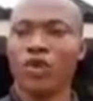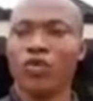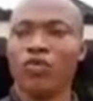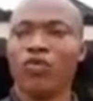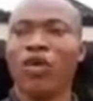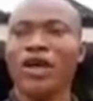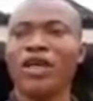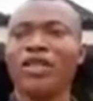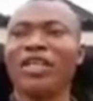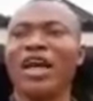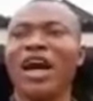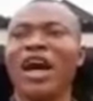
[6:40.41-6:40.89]

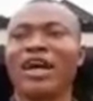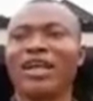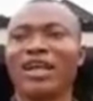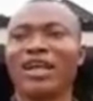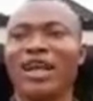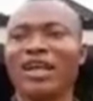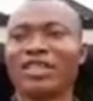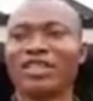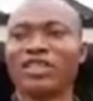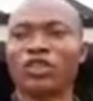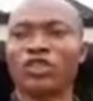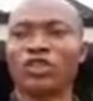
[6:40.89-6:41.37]
When they
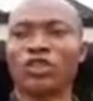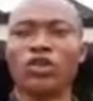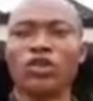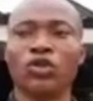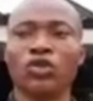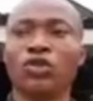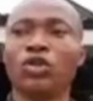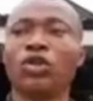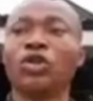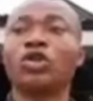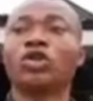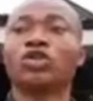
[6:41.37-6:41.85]
arrest
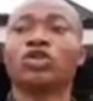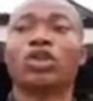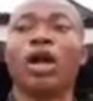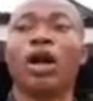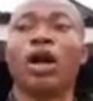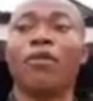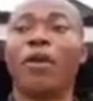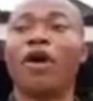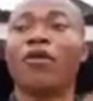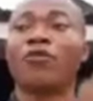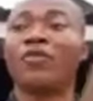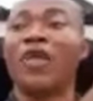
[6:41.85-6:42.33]
you,
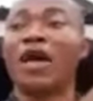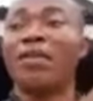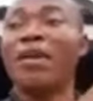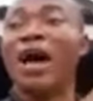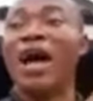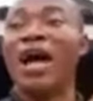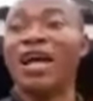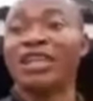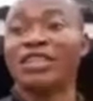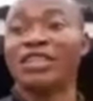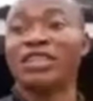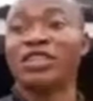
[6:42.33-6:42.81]
some of them
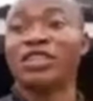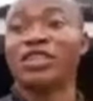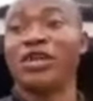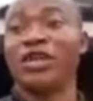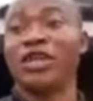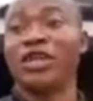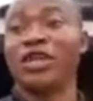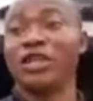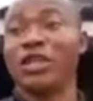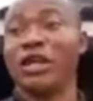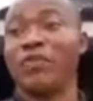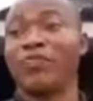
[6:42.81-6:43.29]
are still
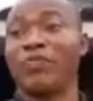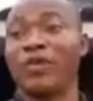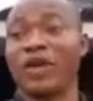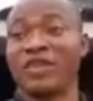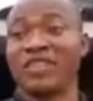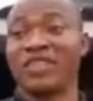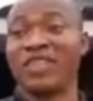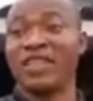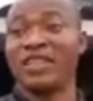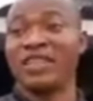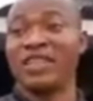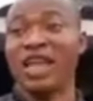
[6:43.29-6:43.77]
in the
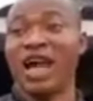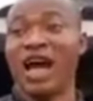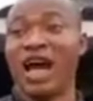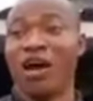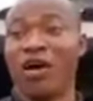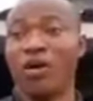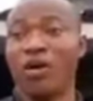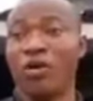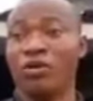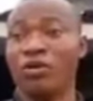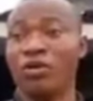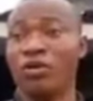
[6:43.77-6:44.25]
prison
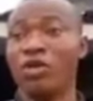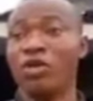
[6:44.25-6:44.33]
now.